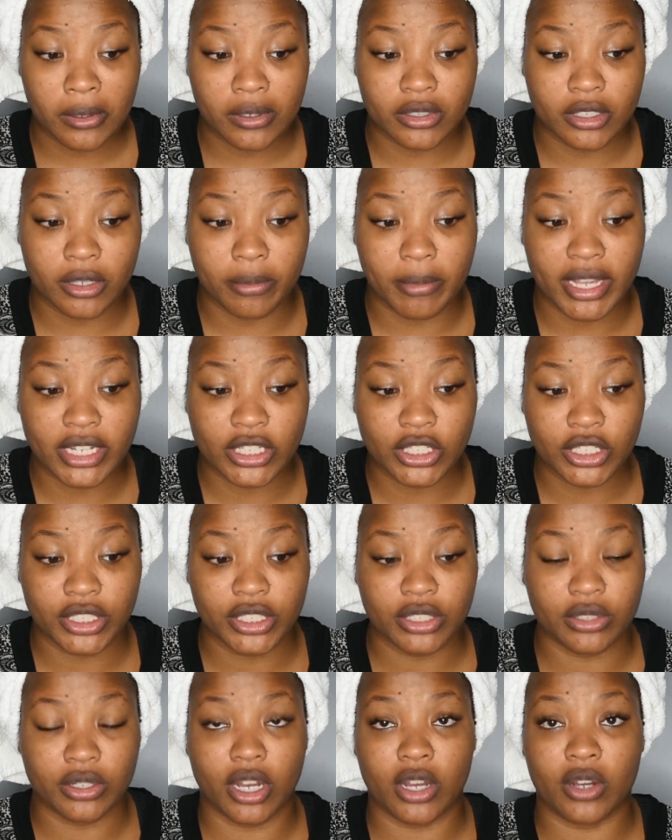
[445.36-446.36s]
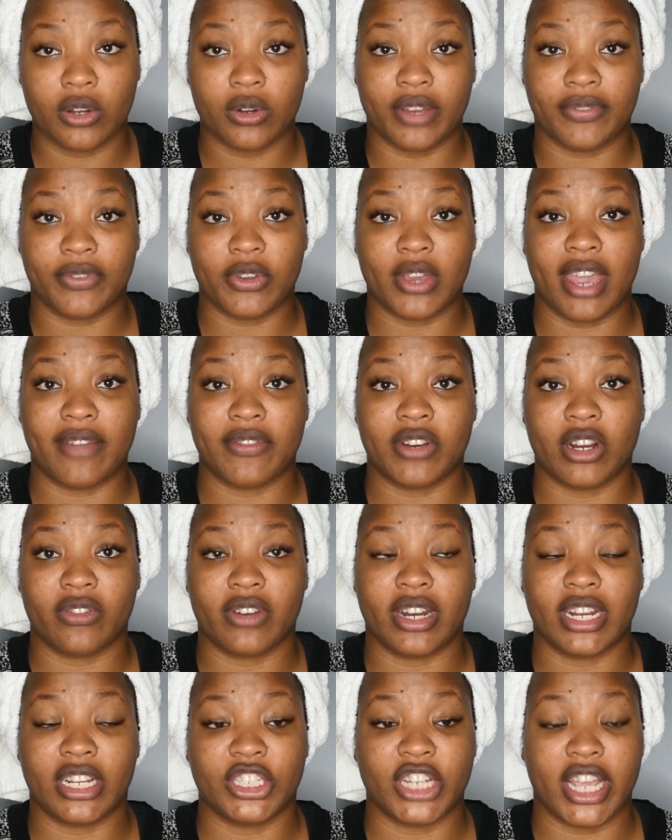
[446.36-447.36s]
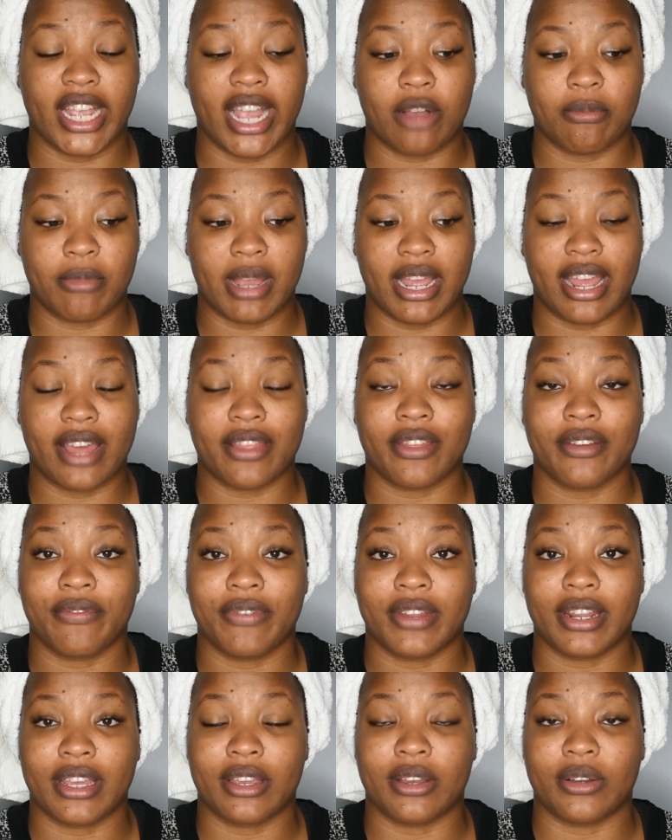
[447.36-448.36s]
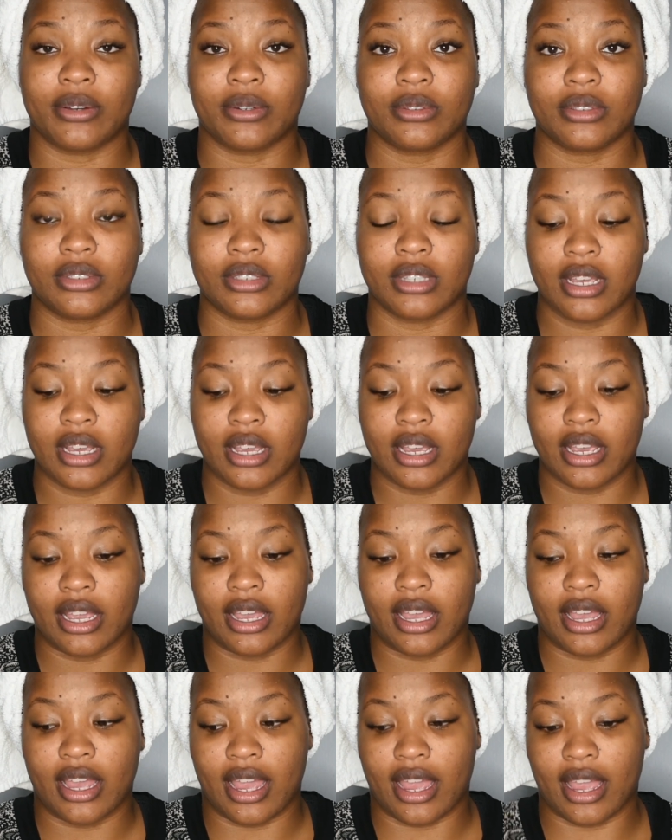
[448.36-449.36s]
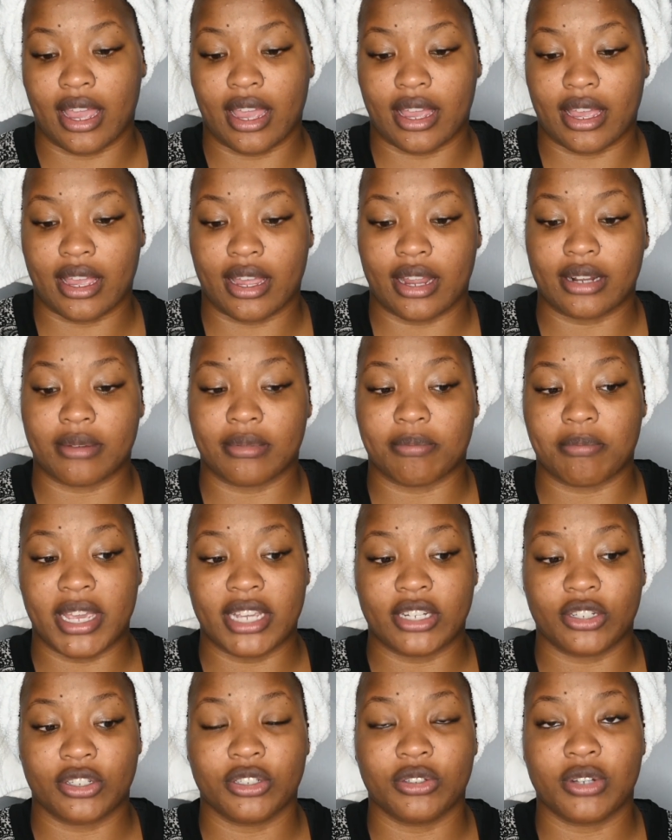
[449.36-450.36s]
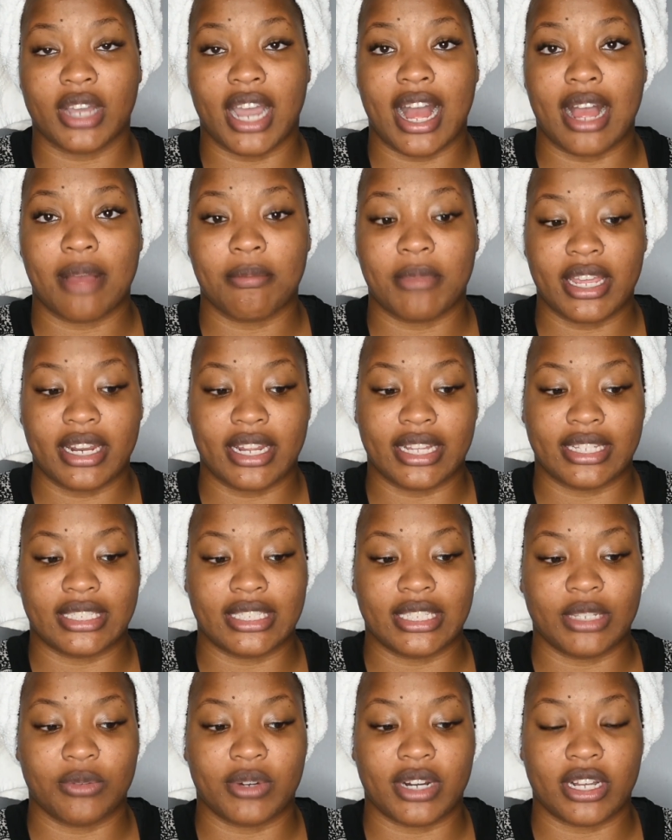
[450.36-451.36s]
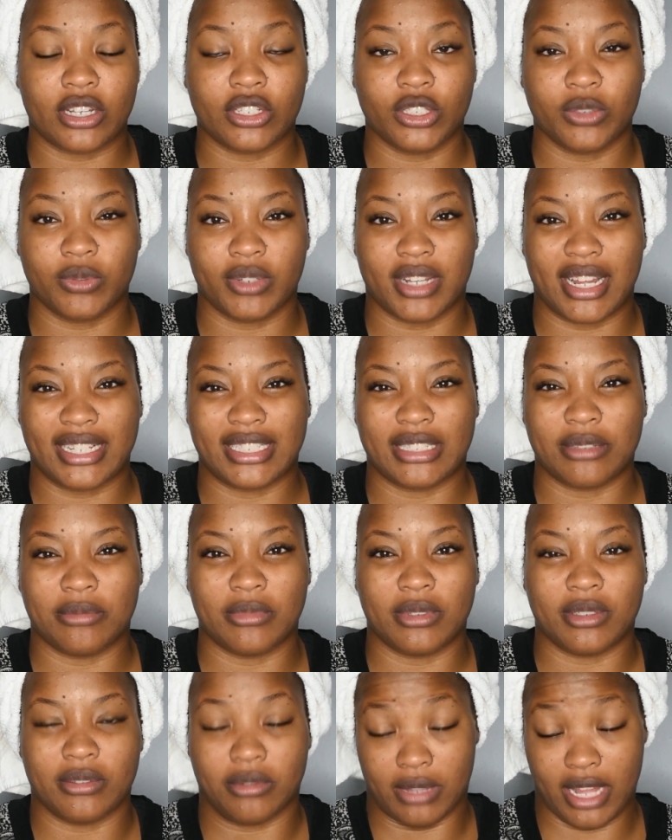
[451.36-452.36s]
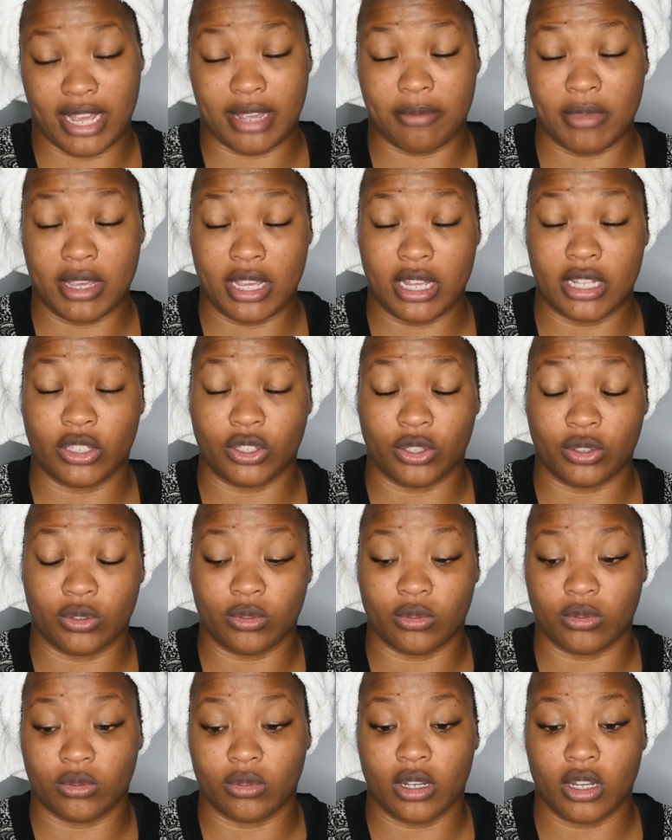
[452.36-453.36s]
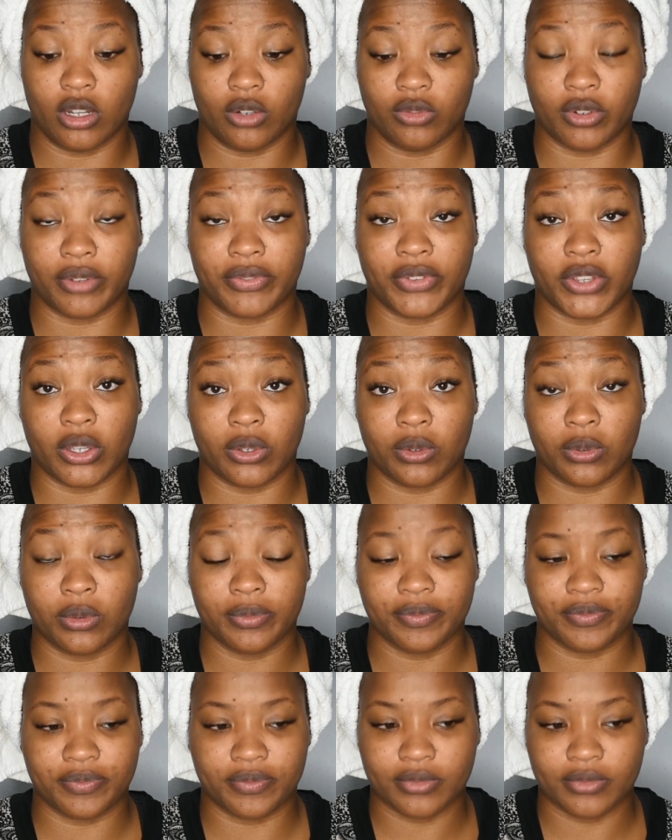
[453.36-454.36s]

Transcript: So make sure you go, if you haven't already, check out my other videos. And make sure you comment and see what else you would like me to review.